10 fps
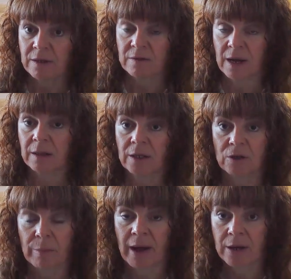It's not
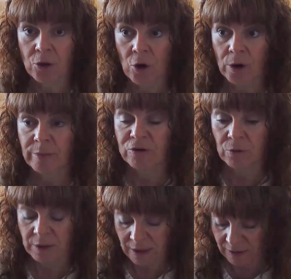like you're buying garbage
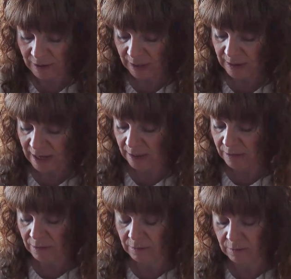or anything like that.
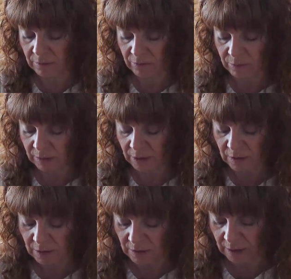They're a really
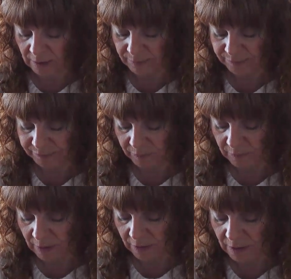good
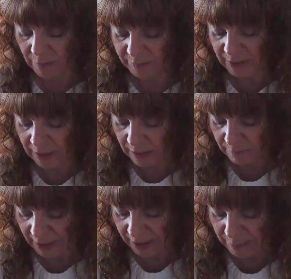company,
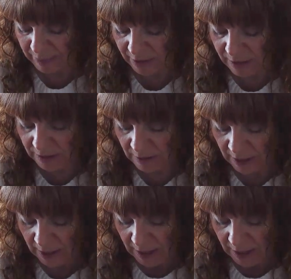in my opinion.